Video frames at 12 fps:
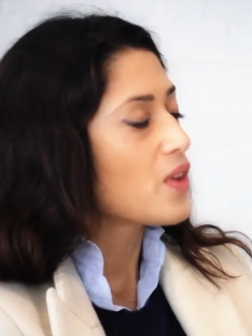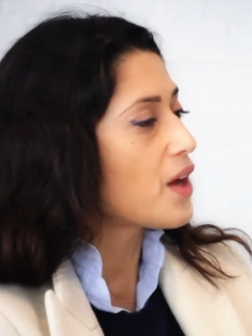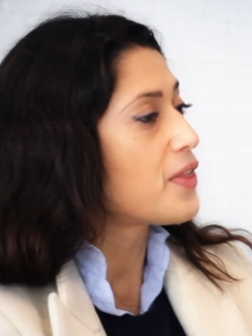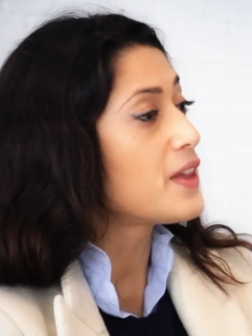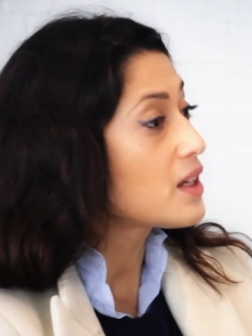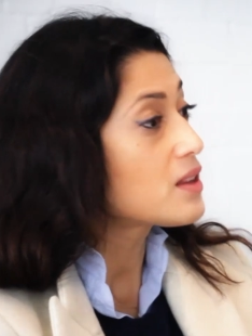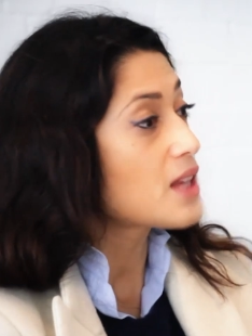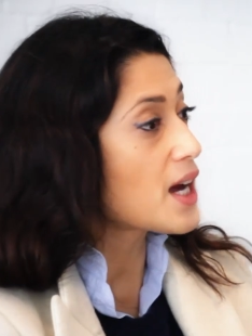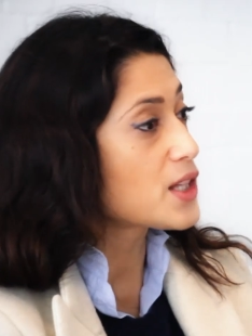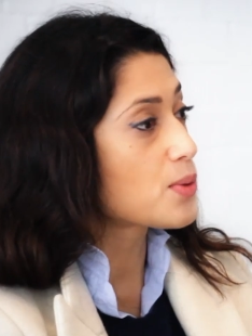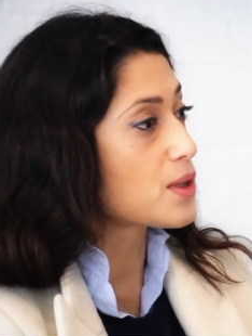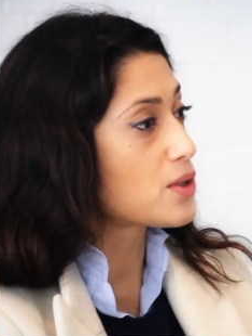I think
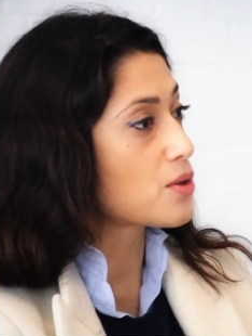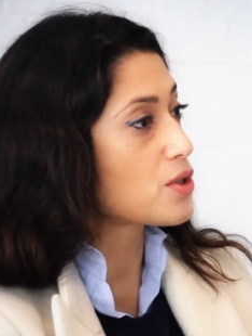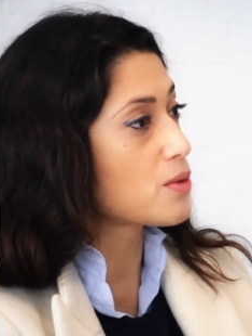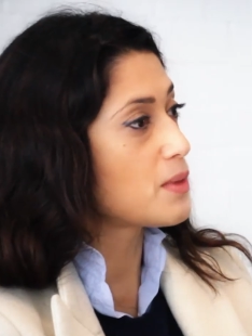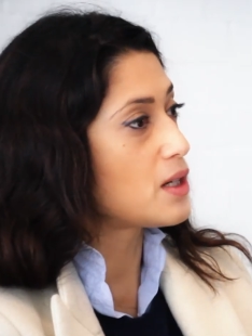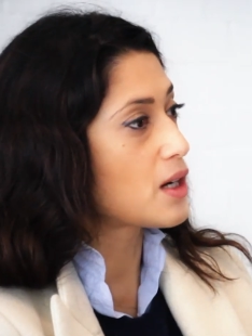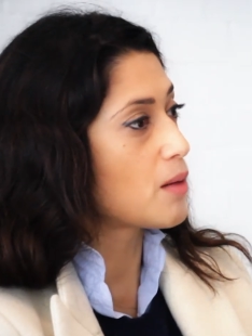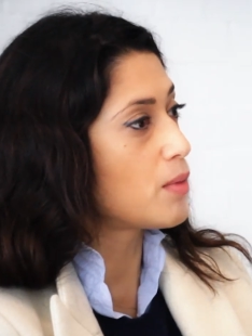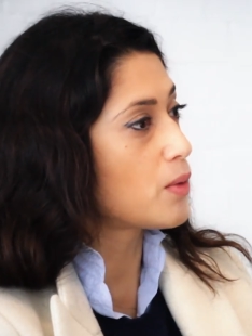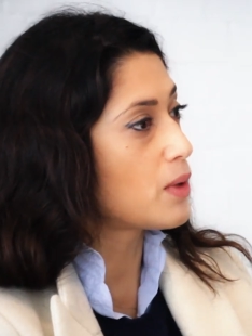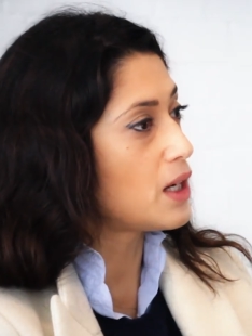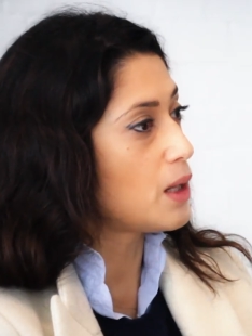that's where social media can
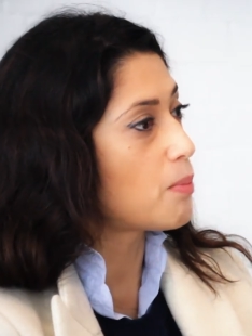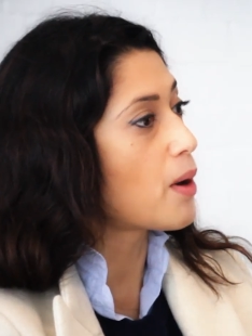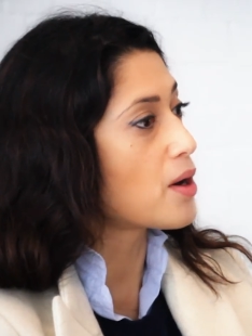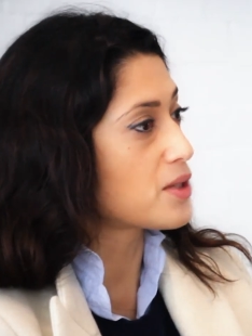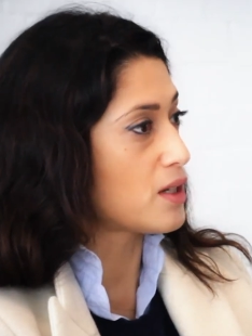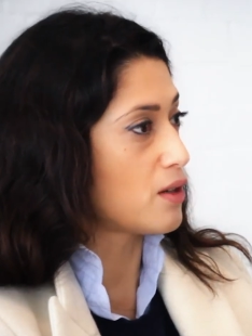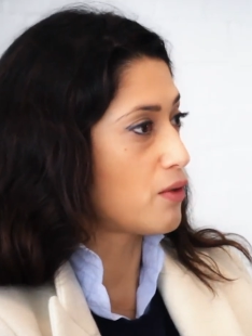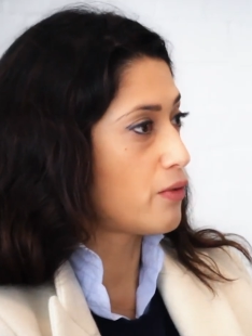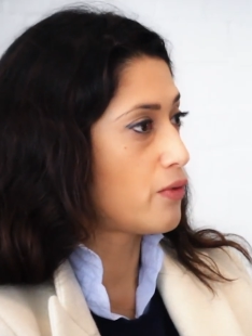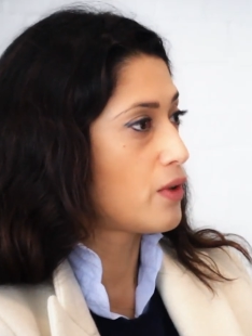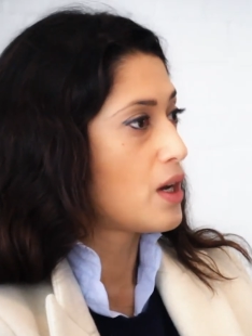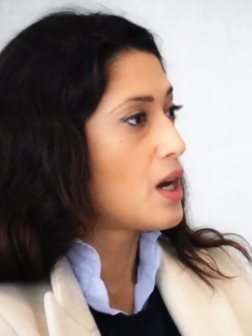be really
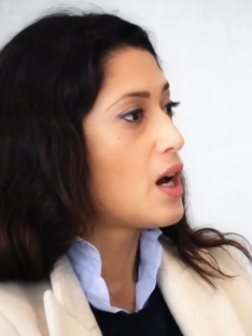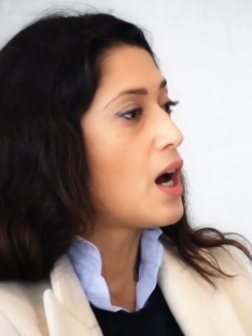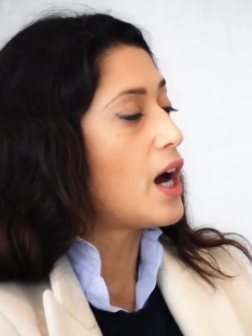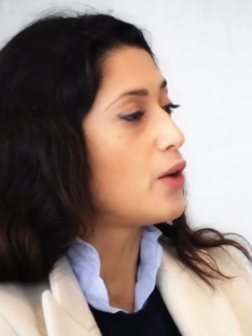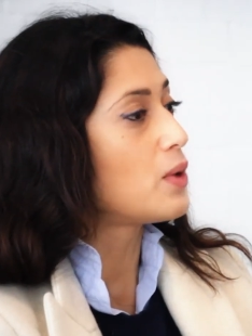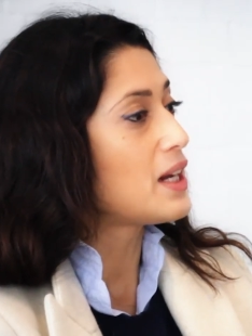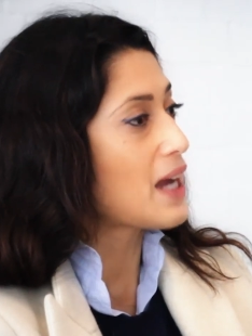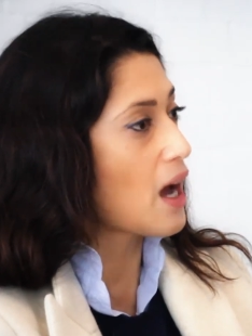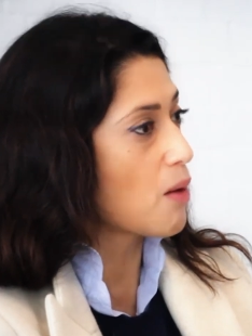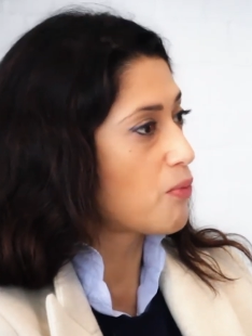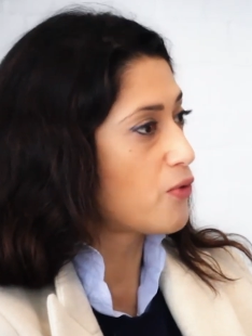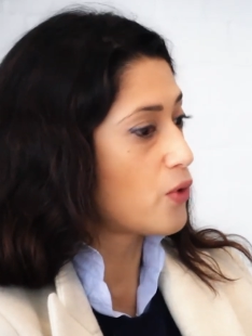positive and really
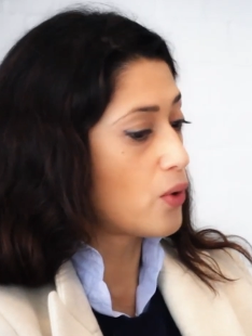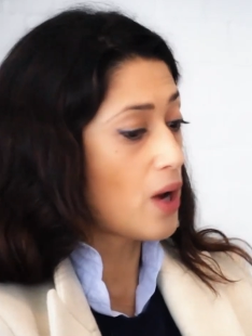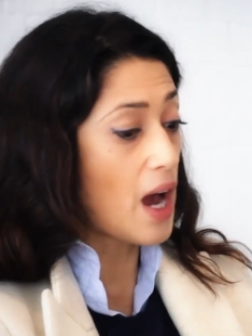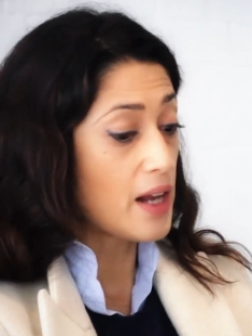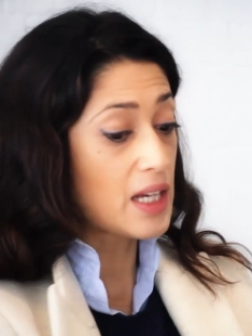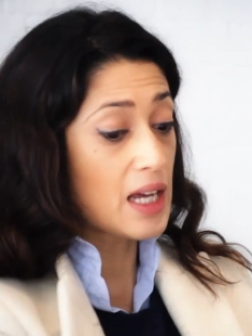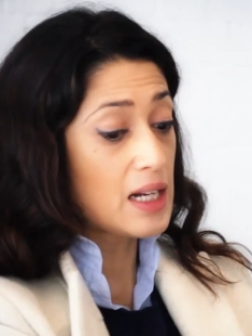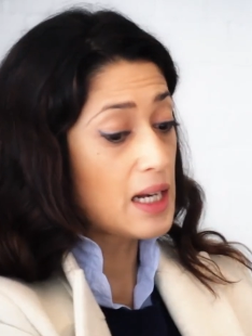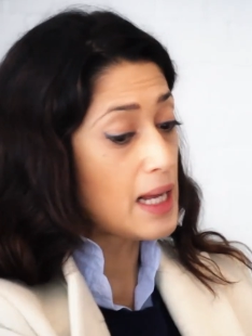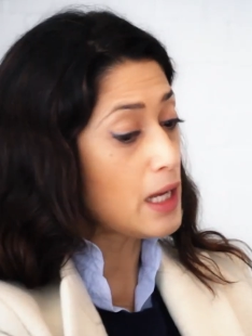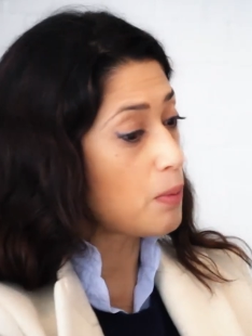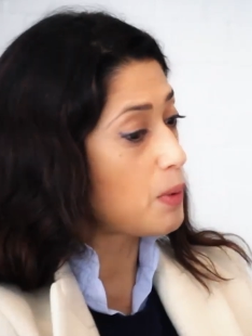helpful and
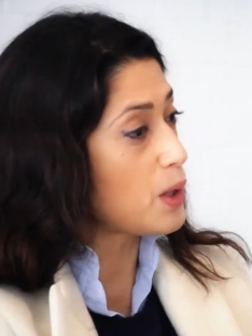can link